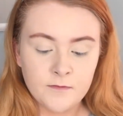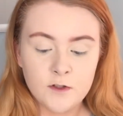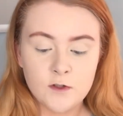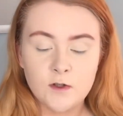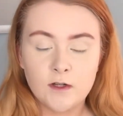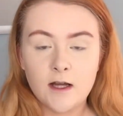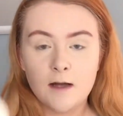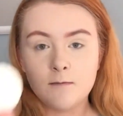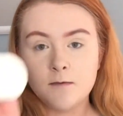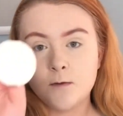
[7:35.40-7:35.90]

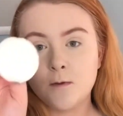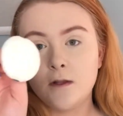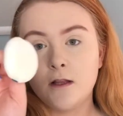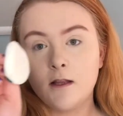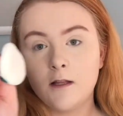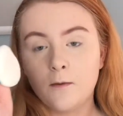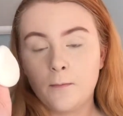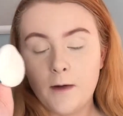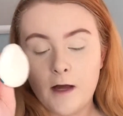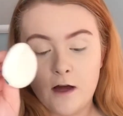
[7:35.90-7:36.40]
So it comes with a
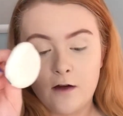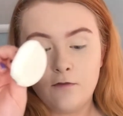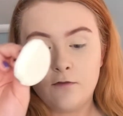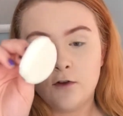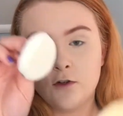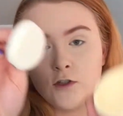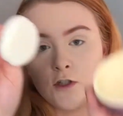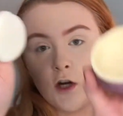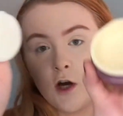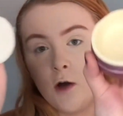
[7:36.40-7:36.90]
little puff
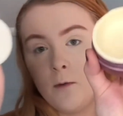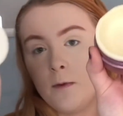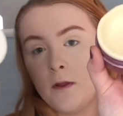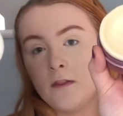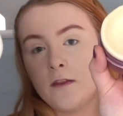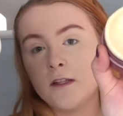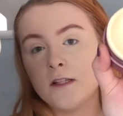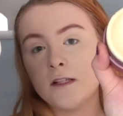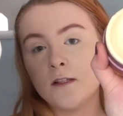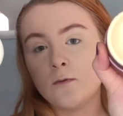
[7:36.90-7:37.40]
on top
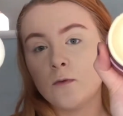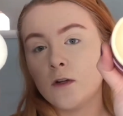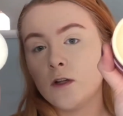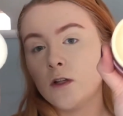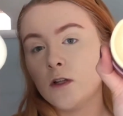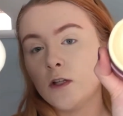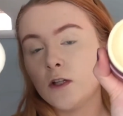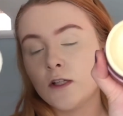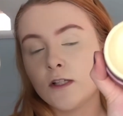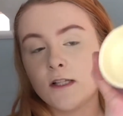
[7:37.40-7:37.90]
and this is what
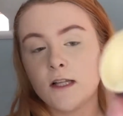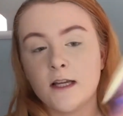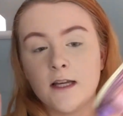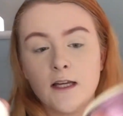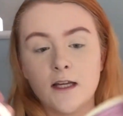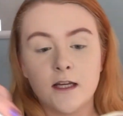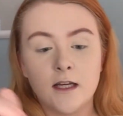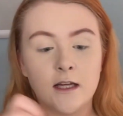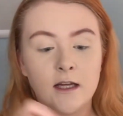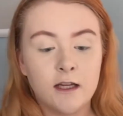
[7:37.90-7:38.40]
it looks
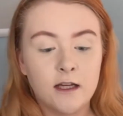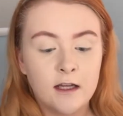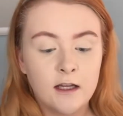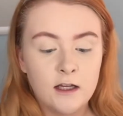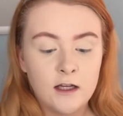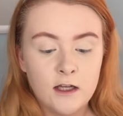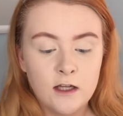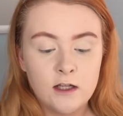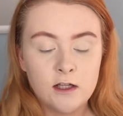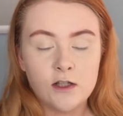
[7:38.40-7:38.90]
like.
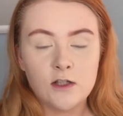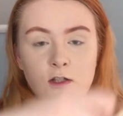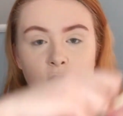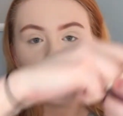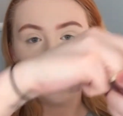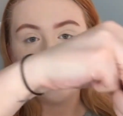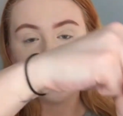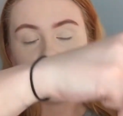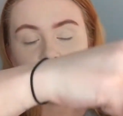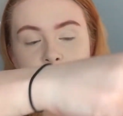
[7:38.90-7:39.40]
So
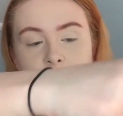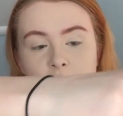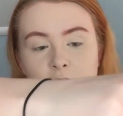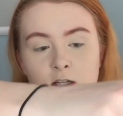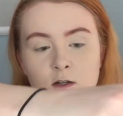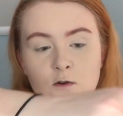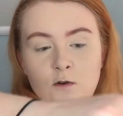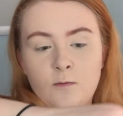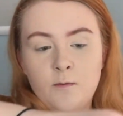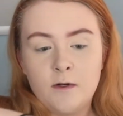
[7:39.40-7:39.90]
you just need
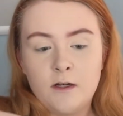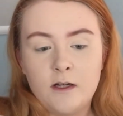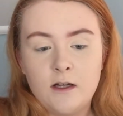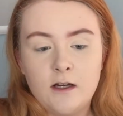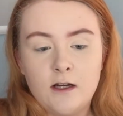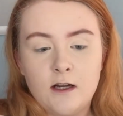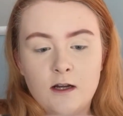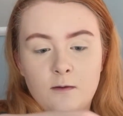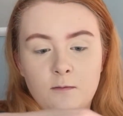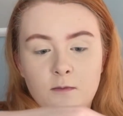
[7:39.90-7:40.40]
to
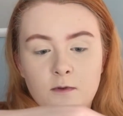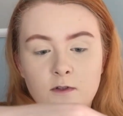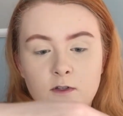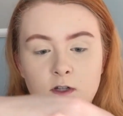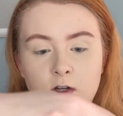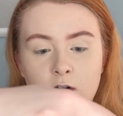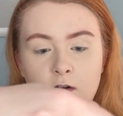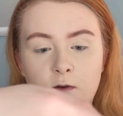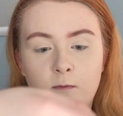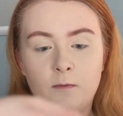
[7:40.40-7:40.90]
open up the
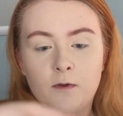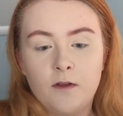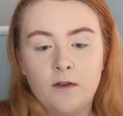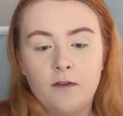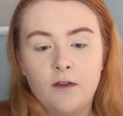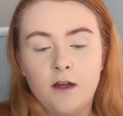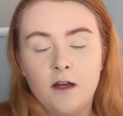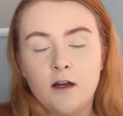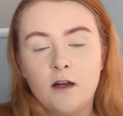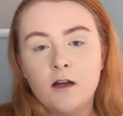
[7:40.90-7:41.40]
top bit
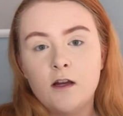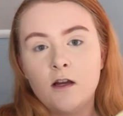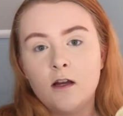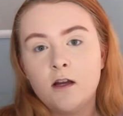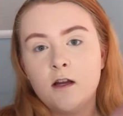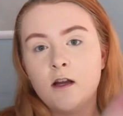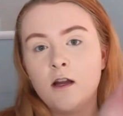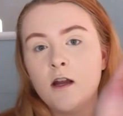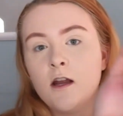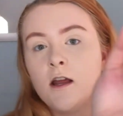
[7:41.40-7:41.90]
there
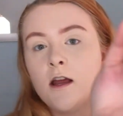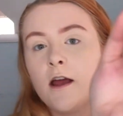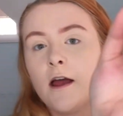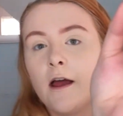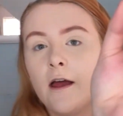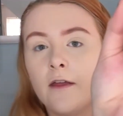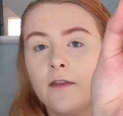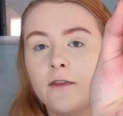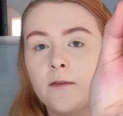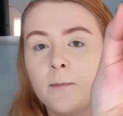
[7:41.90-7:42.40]

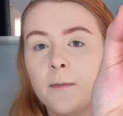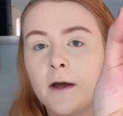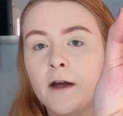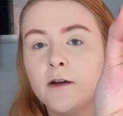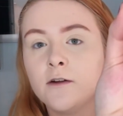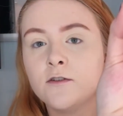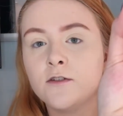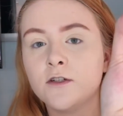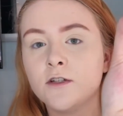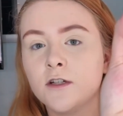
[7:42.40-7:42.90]
and the
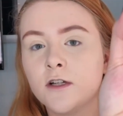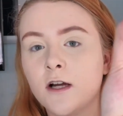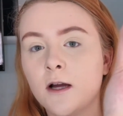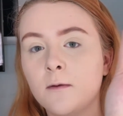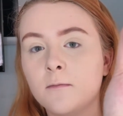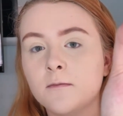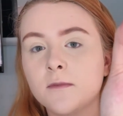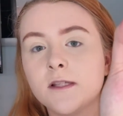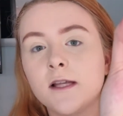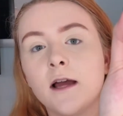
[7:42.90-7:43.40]
powder
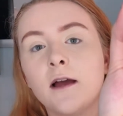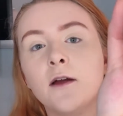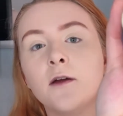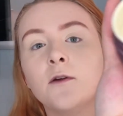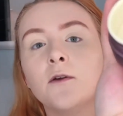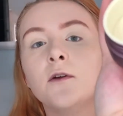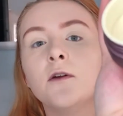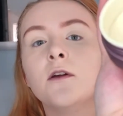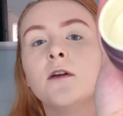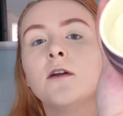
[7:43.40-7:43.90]
comes
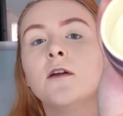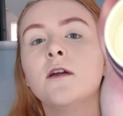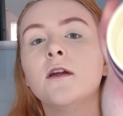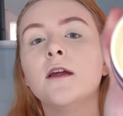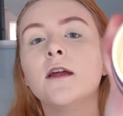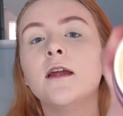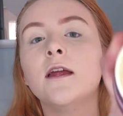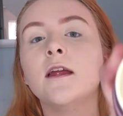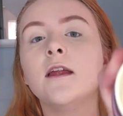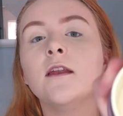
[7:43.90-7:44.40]
out
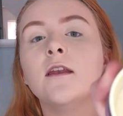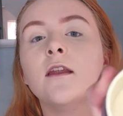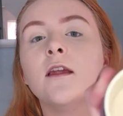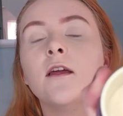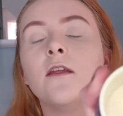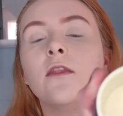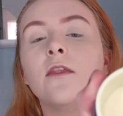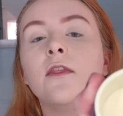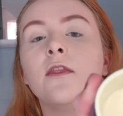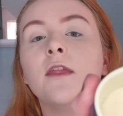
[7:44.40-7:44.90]
in
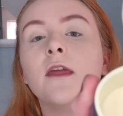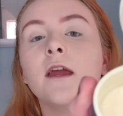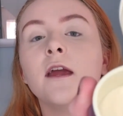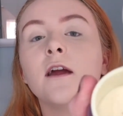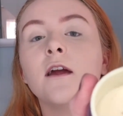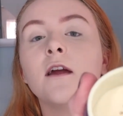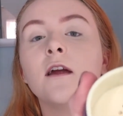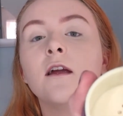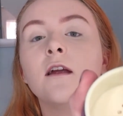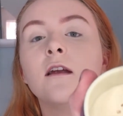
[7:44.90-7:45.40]

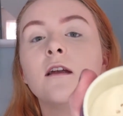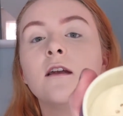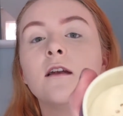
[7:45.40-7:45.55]
there.